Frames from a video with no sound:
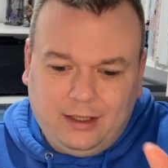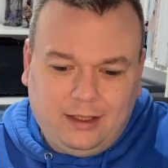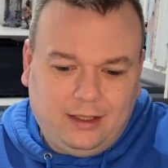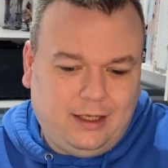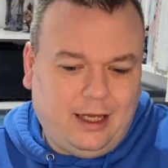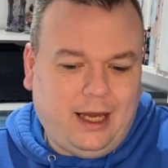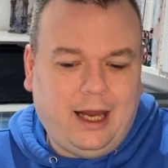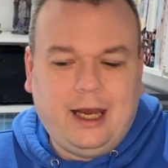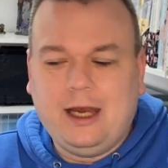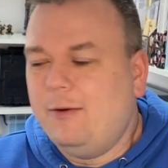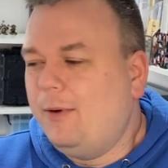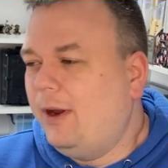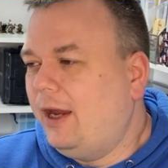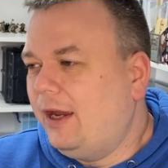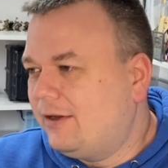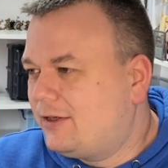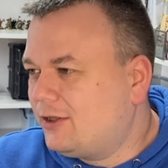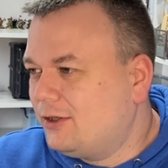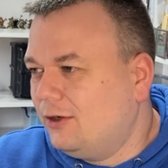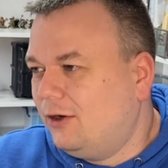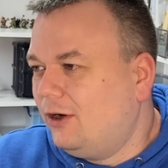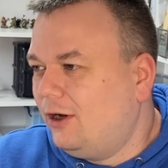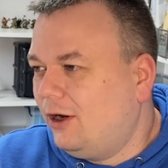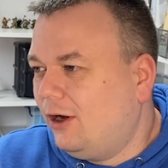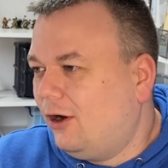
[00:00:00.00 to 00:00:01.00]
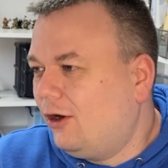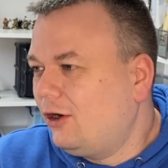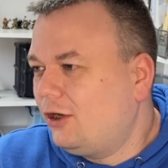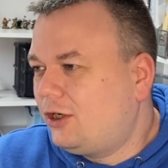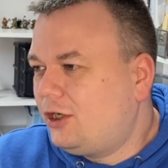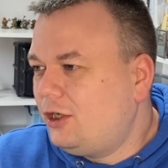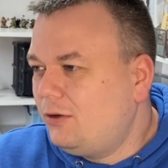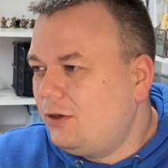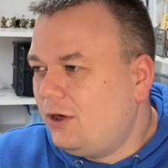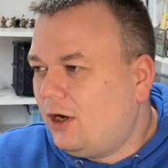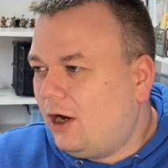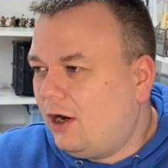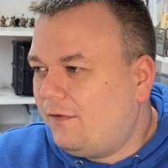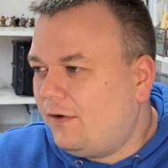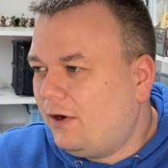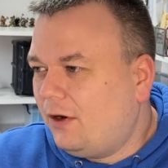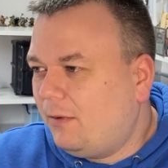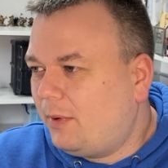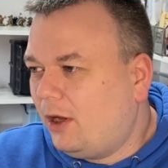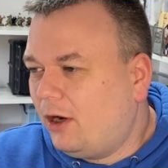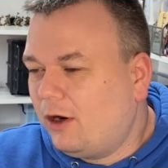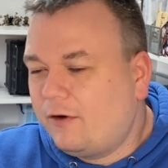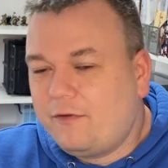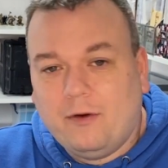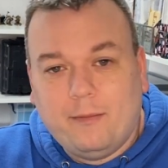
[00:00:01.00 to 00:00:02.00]
anyway, so on a 2.5 hour
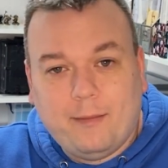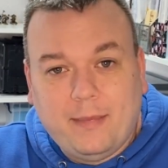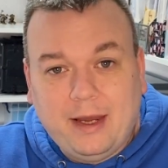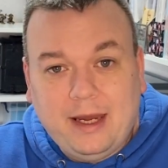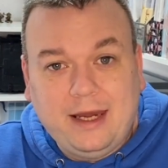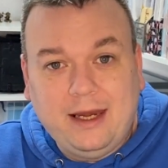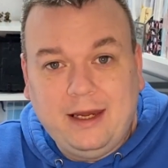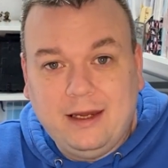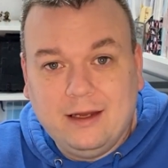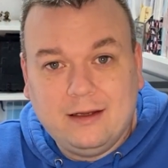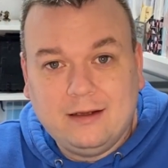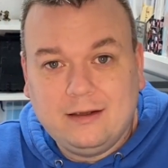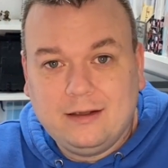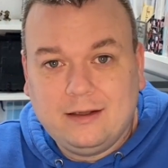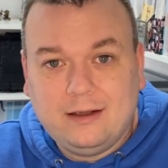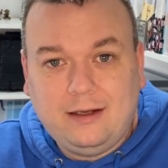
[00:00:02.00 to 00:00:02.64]
block, for me,